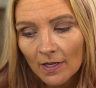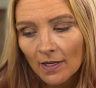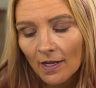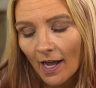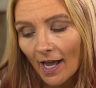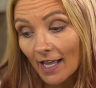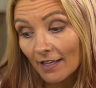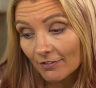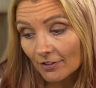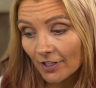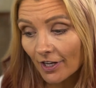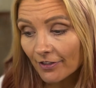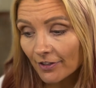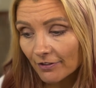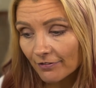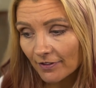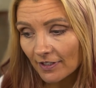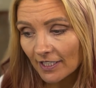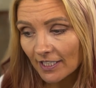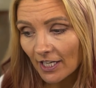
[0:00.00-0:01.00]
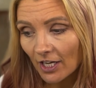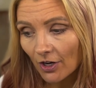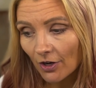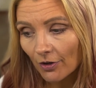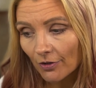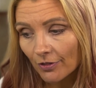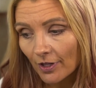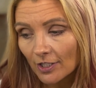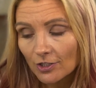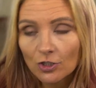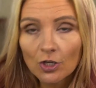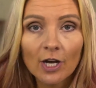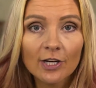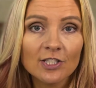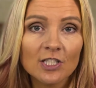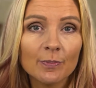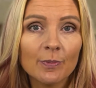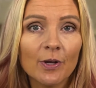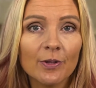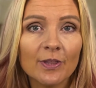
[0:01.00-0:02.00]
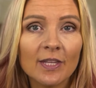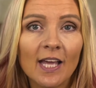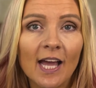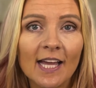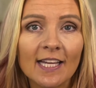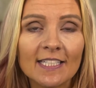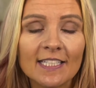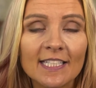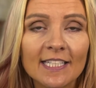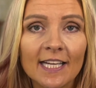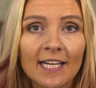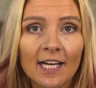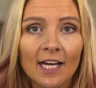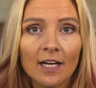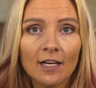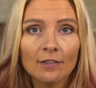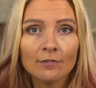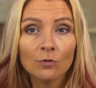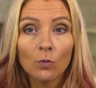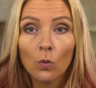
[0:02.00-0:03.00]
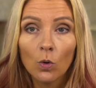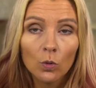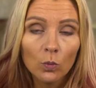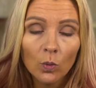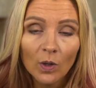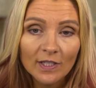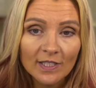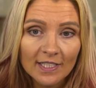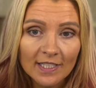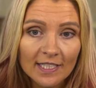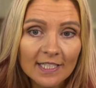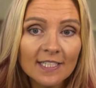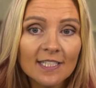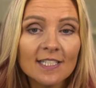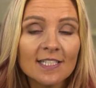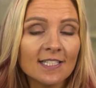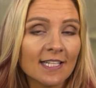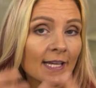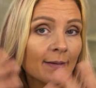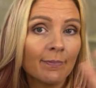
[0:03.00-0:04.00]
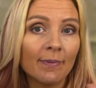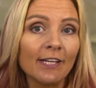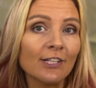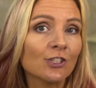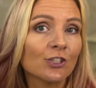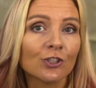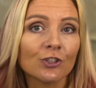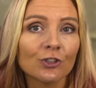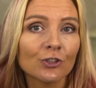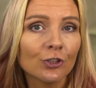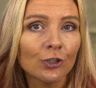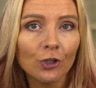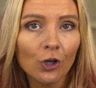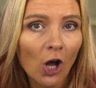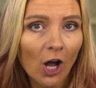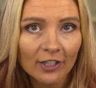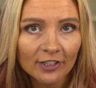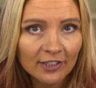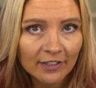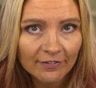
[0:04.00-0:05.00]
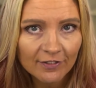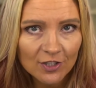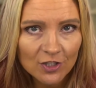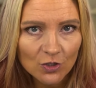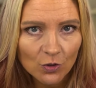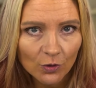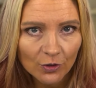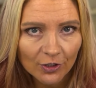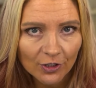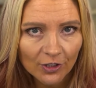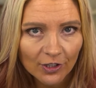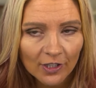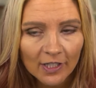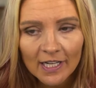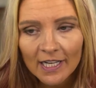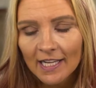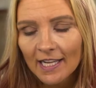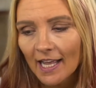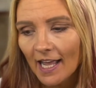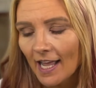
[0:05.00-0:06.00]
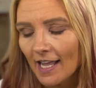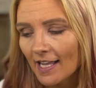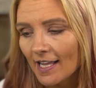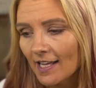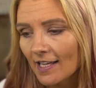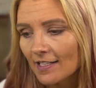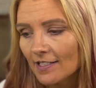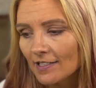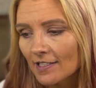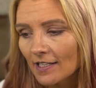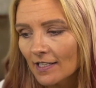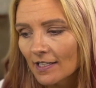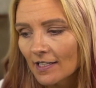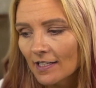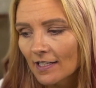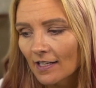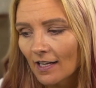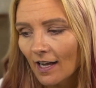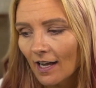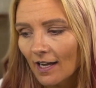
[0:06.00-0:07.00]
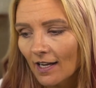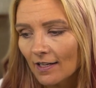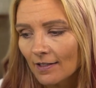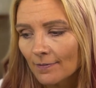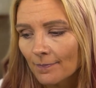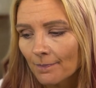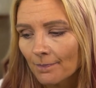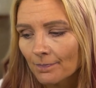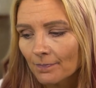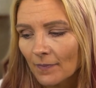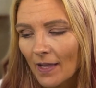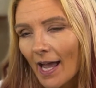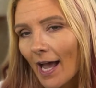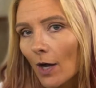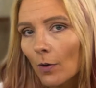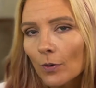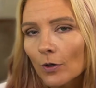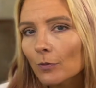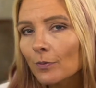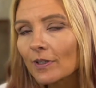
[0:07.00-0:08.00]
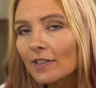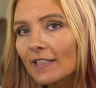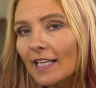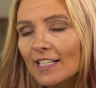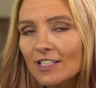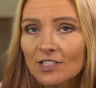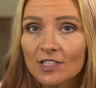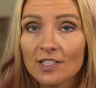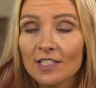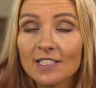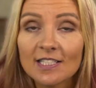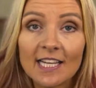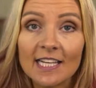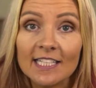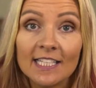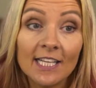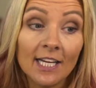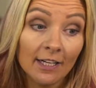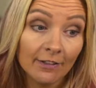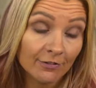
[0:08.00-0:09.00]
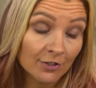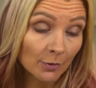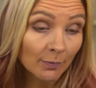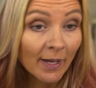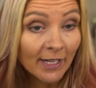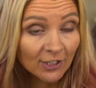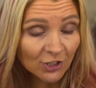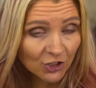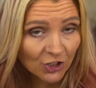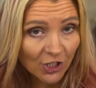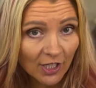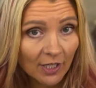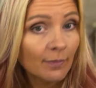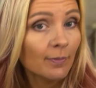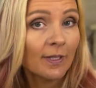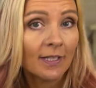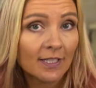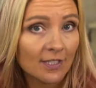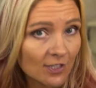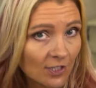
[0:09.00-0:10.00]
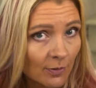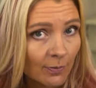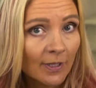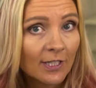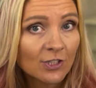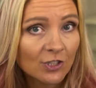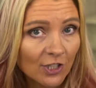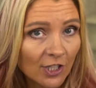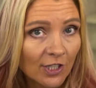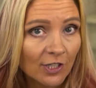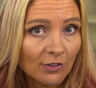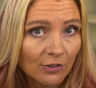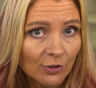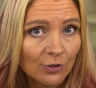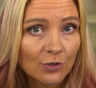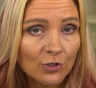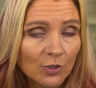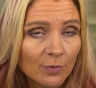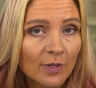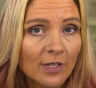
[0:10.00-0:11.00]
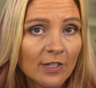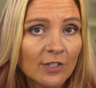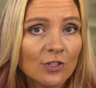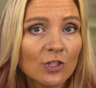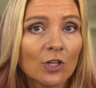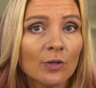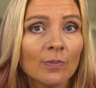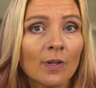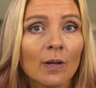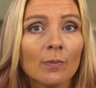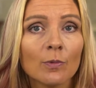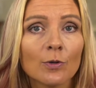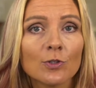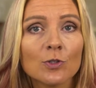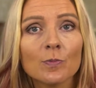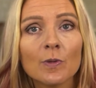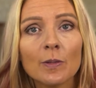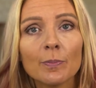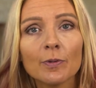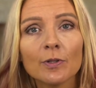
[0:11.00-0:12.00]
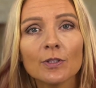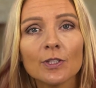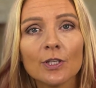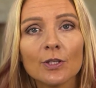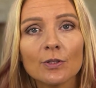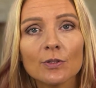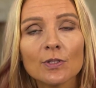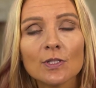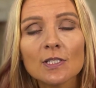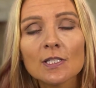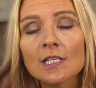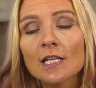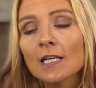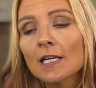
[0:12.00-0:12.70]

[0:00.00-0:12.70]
I have another video that talks about the idea of, well, what is a major neurocognitive disorder, and how it relates to this idea of dementia, because dementia used to be the term that most people used.